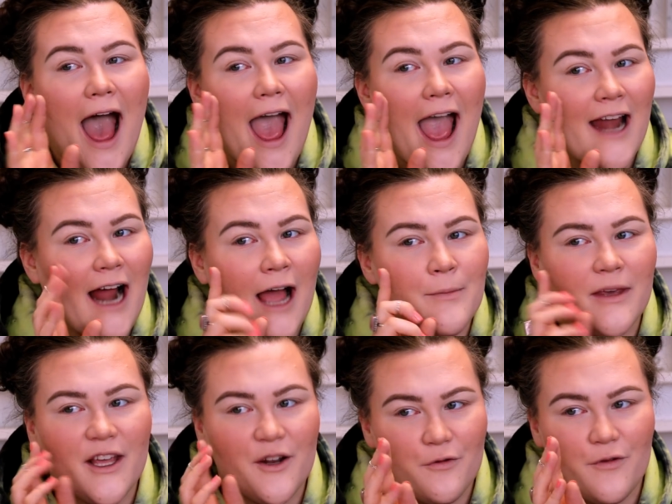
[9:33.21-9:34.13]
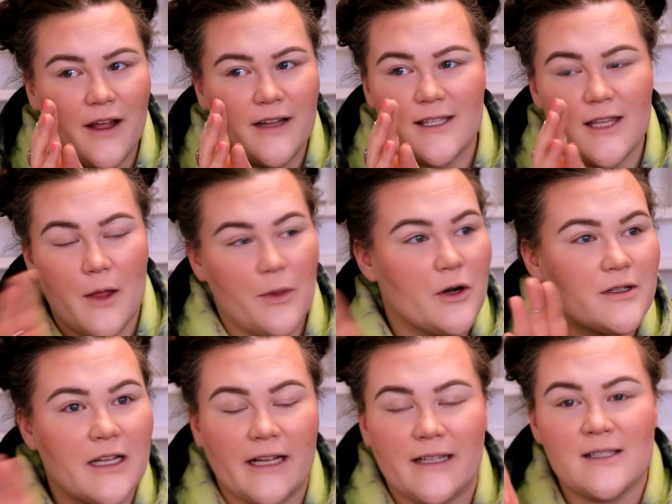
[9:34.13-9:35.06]
And I'm convinced that
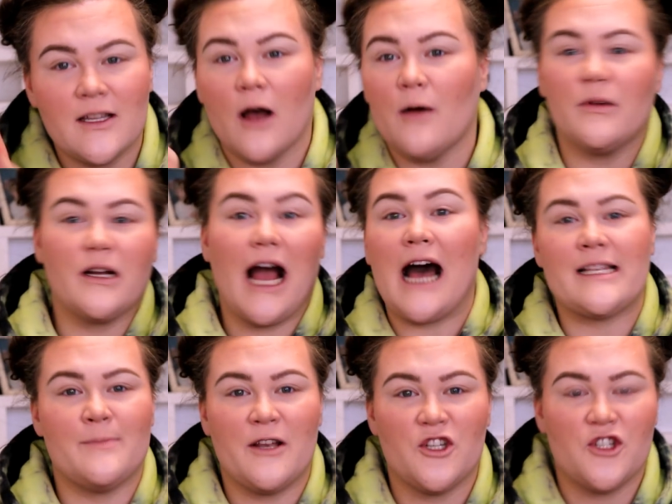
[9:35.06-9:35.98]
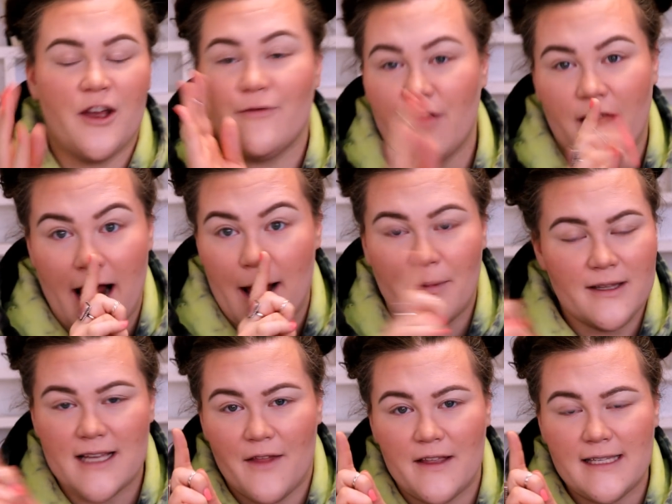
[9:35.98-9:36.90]
there's like some cosmic shift that
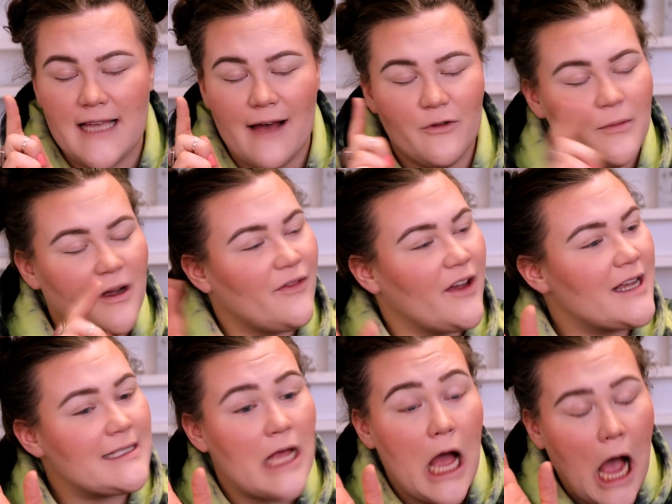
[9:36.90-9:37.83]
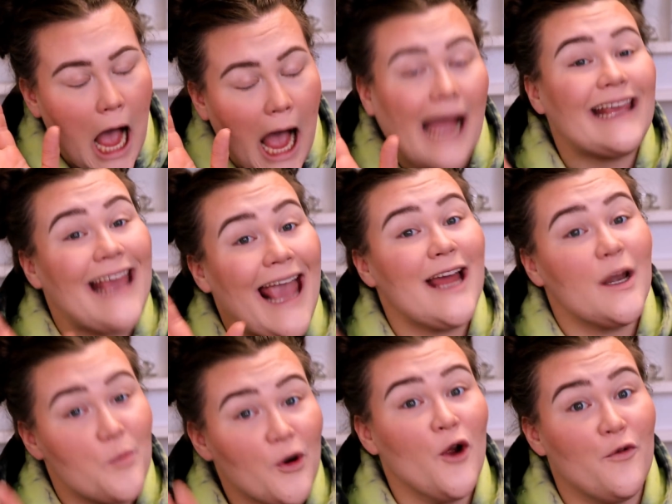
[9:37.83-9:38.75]
happens on this half of my face, I
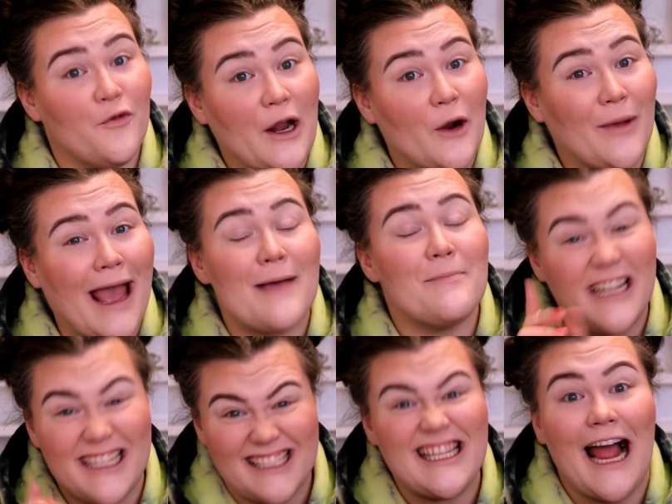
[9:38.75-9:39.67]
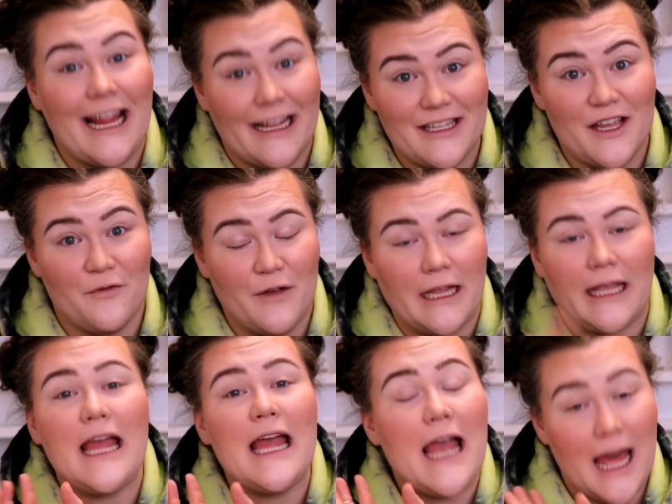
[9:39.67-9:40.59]
can't prove it, okay, but it's scientific
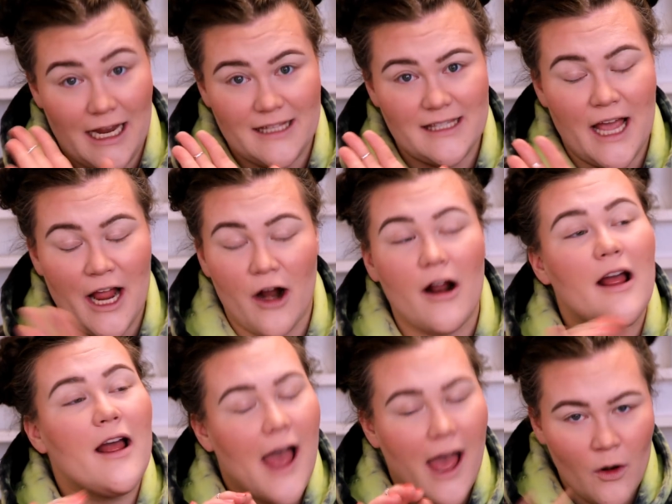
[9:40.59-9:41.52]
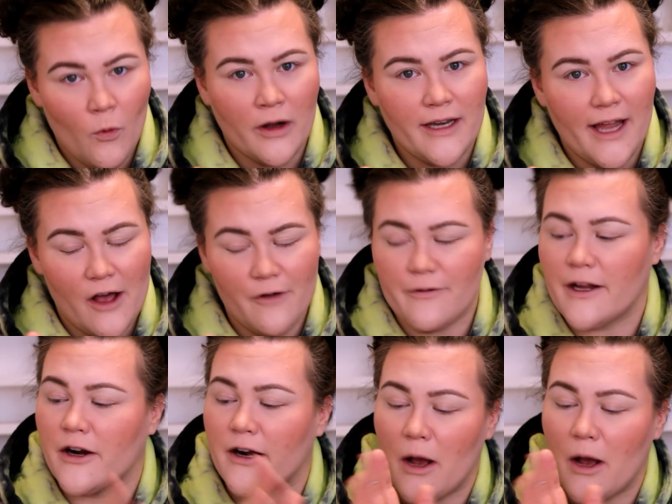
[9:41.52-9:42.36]
and it's there, and one day I'll figure it